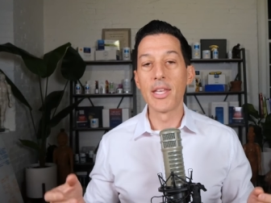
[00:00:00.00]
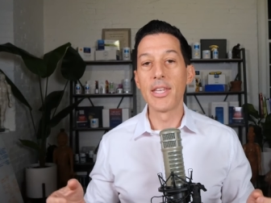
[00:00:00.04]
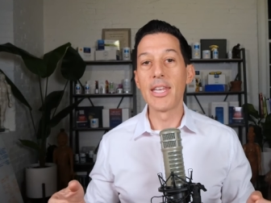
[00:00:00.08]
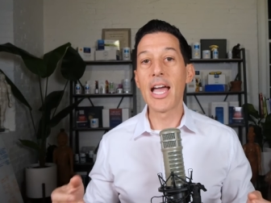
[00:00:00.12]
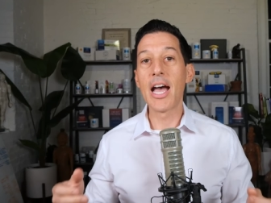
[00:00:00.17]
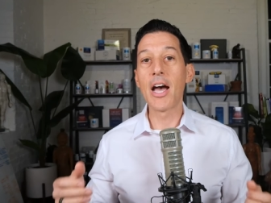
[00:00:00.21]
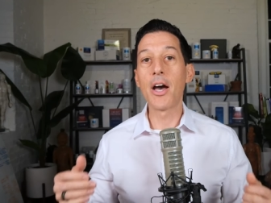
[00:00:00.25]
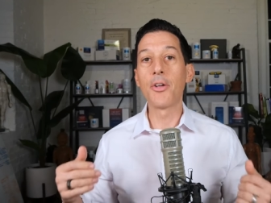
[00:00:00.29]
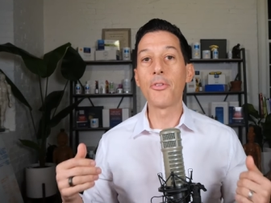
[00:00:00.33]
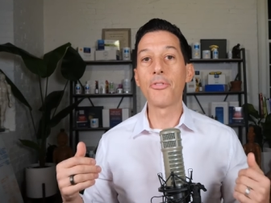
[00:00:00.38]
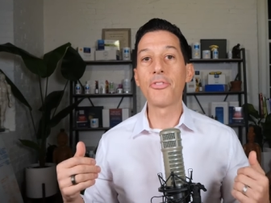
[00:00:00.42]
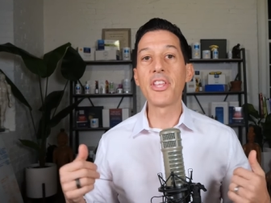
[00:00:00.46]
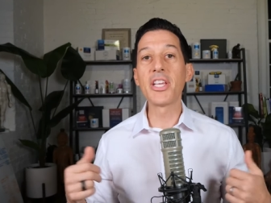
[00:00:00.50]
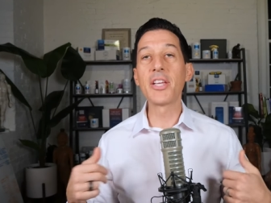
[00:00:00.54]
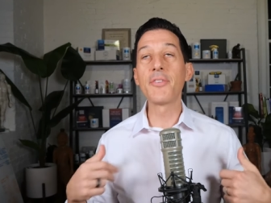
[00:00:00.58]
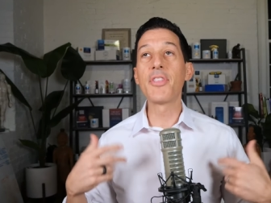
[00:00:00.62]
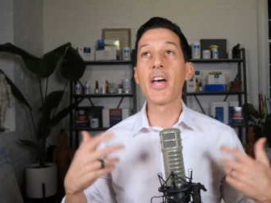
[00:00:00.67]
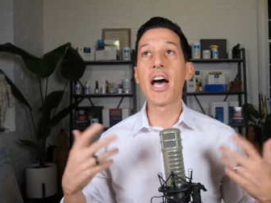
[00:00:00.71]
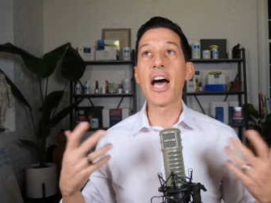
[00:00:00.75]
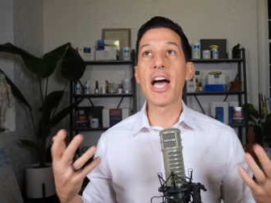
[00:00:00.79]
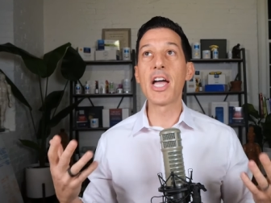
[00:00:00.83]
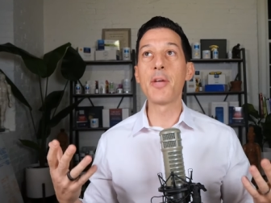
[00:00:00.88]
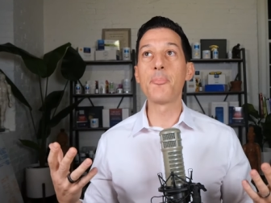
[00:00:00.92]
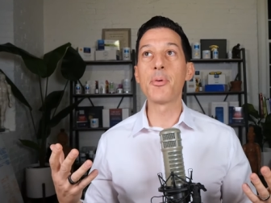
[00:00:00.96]
Now, think of
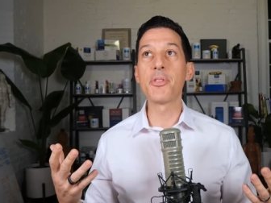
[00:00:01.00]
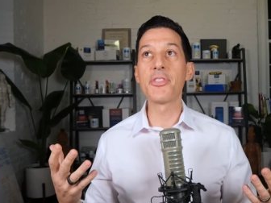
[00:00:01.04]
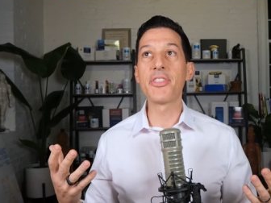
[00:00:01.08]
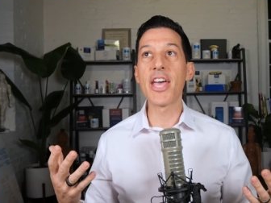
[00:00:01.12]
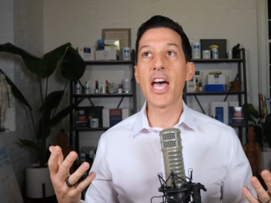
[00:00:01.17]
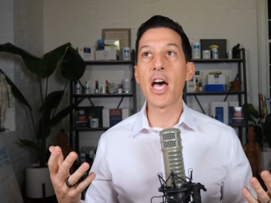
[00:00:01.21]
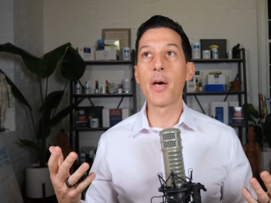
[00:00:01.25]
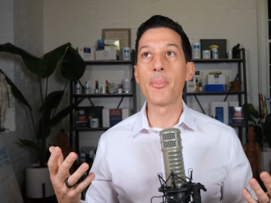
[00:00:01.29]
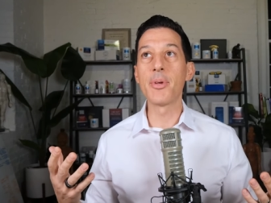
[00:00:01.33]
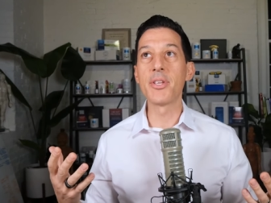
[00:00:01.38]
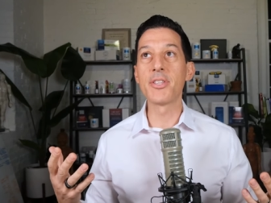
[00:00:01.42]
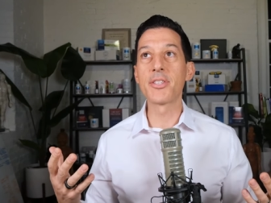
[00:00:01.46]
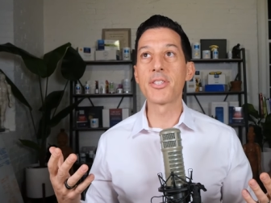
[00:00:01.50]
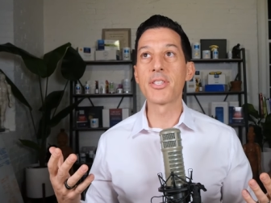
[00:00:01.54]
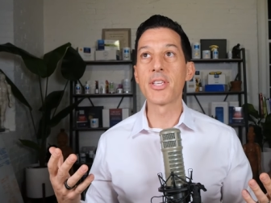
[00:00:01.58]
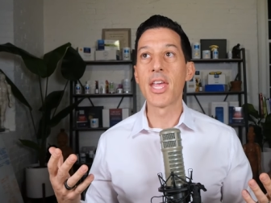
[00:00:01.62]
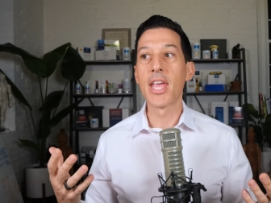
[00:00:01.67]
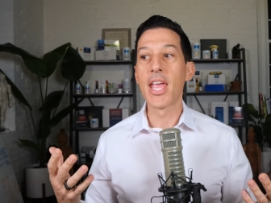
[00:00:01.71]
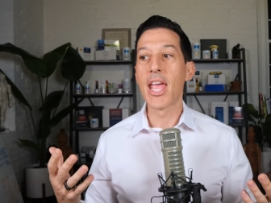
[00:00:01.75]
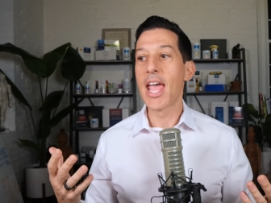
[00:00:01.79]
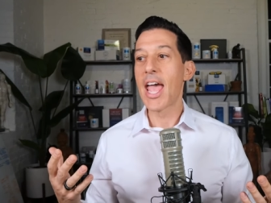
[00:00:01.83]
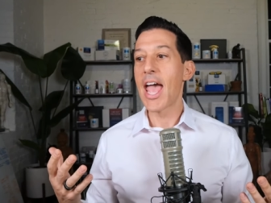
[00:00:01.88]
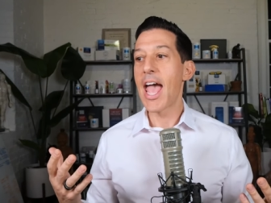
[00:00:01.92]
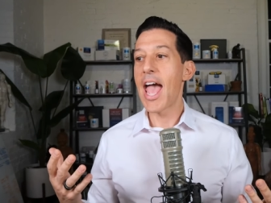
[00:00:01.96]
the hypothalamus
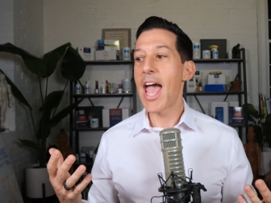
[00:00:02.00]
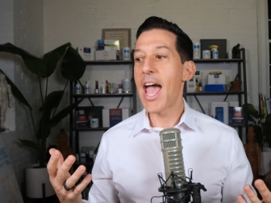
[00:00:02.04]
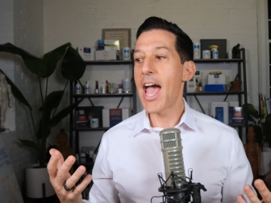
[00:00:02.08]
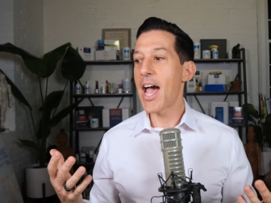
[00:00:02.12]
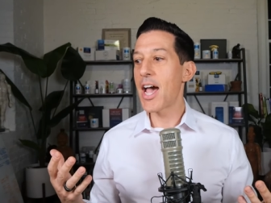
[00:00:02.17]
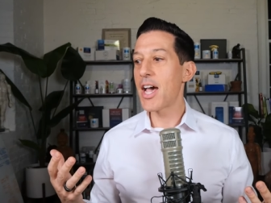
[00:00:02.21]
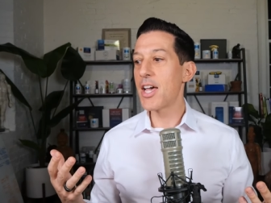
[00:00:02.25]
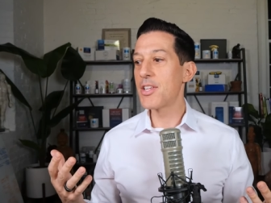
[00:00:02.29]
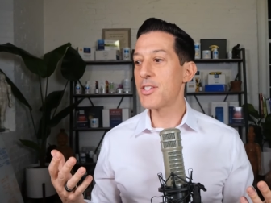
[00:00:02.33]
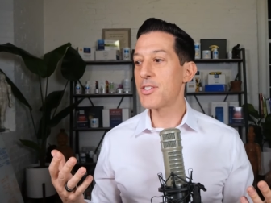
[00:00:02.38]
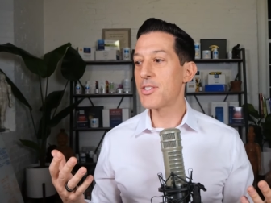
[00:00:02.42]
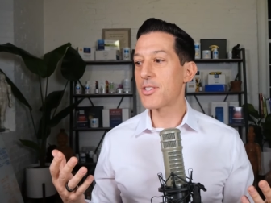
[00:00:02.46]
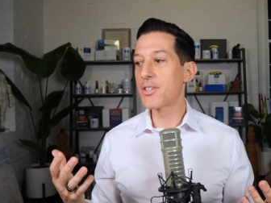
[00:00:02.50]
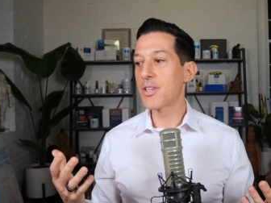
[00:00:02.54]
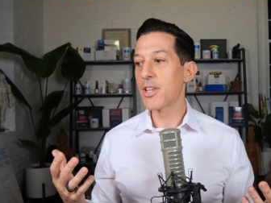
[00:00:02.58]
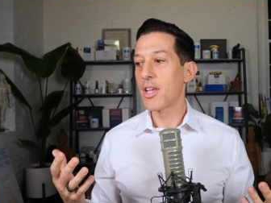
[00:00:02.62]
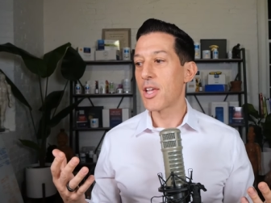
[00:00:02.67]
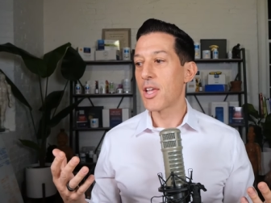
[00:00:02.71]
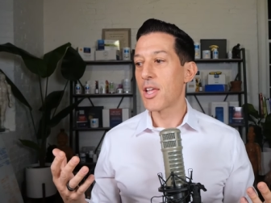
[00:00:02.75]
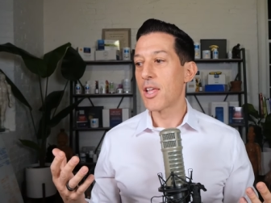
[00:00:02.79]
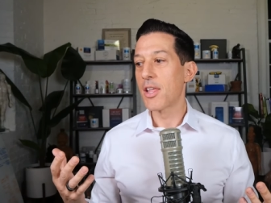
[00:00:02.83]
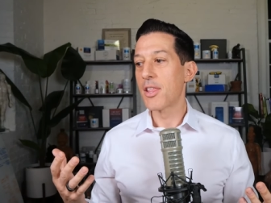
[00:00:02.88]
as